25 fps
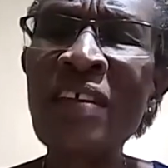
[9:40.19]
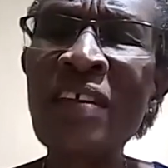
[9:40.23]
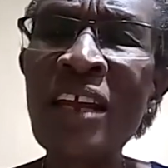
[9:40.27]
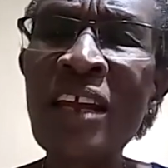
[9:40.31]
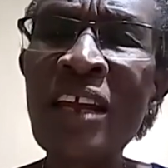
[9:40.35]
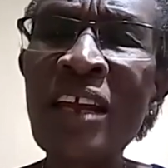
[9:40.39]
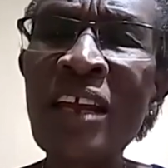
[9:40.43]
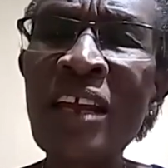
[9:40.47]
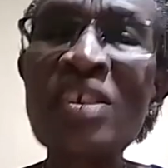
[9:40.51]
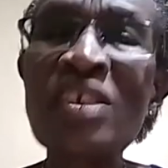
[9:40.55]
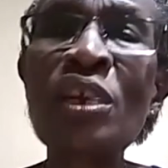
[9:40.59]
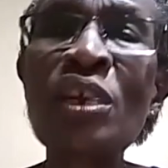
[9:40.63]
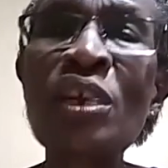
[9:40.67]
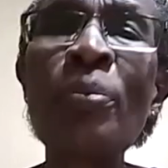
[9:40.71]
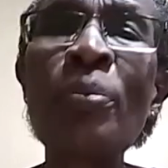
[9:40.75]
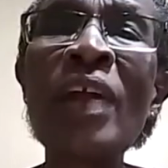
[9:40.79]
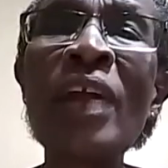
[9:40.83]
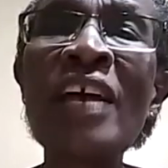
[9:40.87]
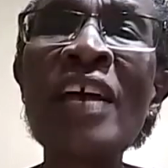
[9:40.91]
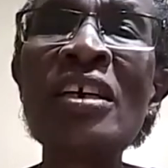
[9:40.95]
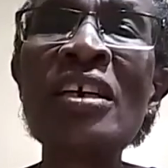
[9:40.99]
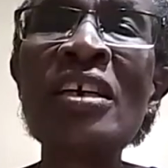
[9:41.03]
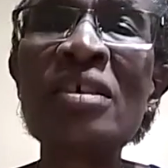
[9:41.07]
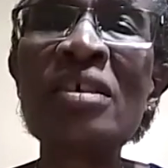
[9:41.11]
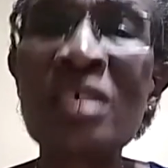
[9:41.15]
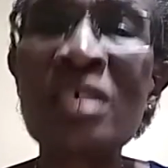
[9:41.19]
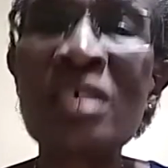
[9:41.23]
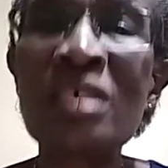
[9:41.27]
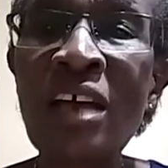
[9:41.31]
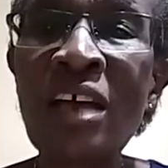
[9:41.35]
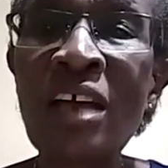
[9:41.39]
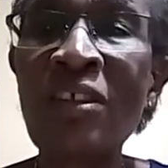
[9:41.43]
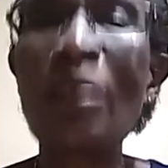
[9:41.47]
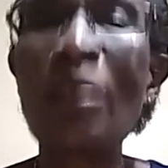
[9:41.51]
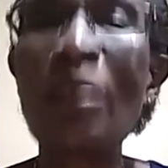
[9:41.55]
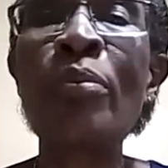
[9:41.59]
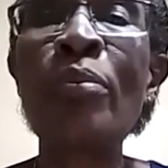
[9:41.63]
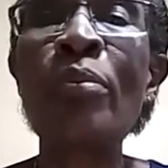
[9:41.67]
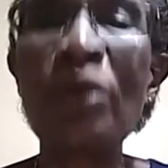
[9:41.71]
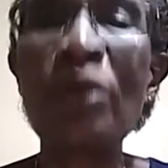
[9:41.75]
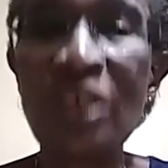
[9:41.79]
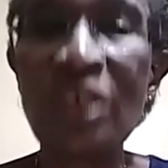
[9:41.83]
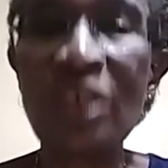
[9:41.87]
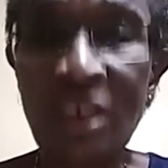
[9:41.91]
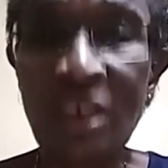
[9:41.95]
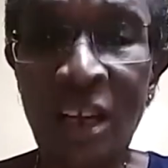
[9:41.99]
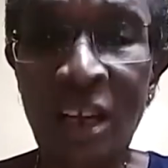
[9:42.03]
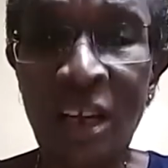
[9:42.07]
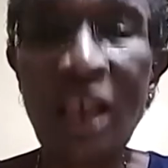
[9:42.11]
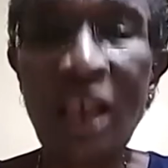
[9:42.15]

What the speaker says: get replenished in the body?